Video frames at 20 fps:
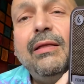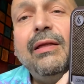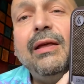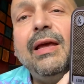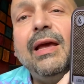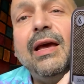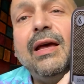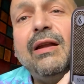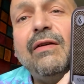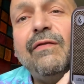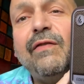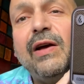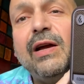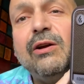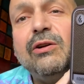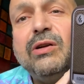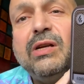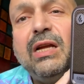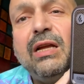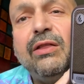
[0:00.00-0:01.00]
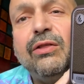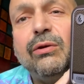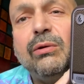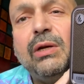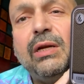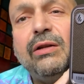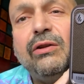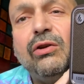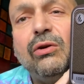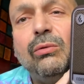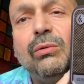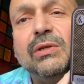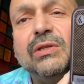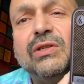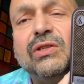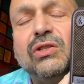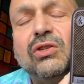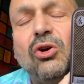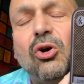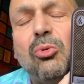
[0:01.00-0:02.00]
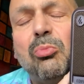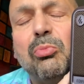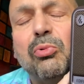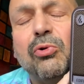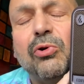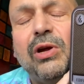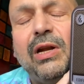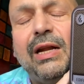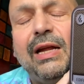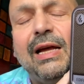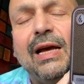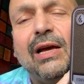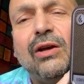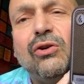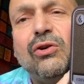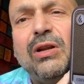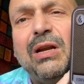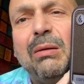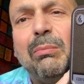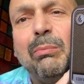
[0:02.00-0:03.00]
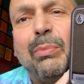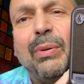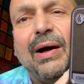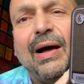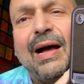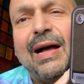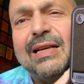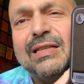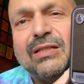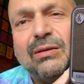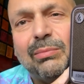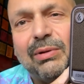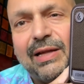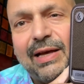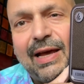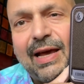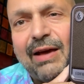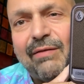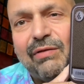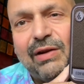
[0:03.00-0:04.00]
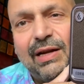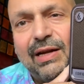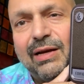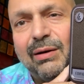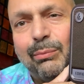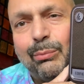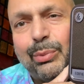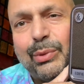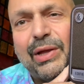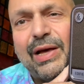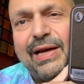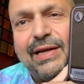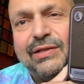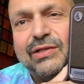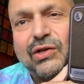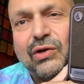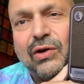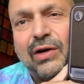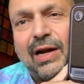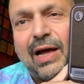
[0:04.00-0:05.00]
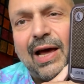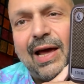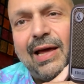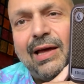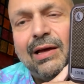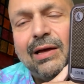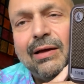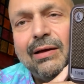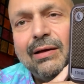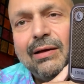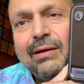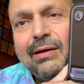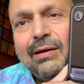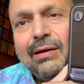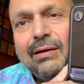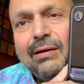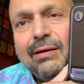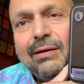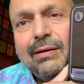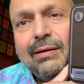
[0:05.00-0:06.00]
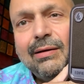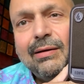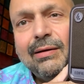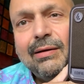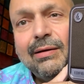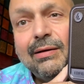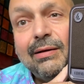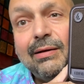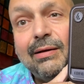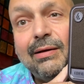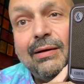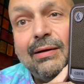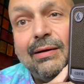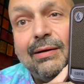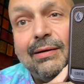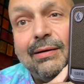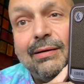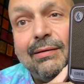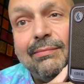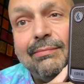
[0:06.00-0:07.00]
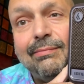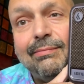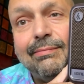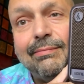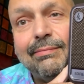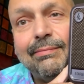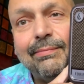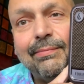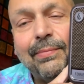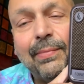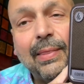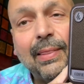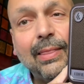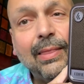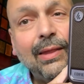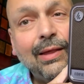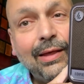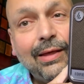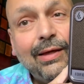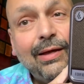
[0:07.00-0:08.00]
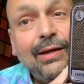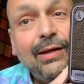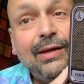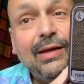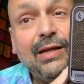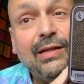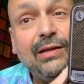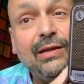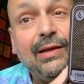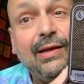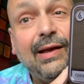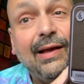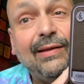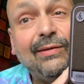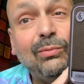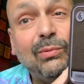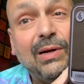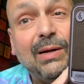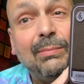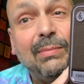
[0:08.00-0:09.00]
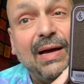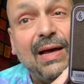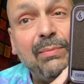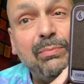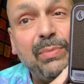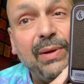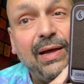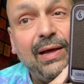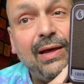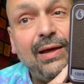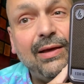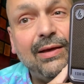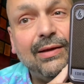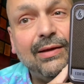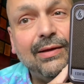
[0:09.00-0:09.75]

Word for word: The Edifier D32 was so pretty, I couldn't possibly have any complaints, could I? Um... Can you guess what it might be?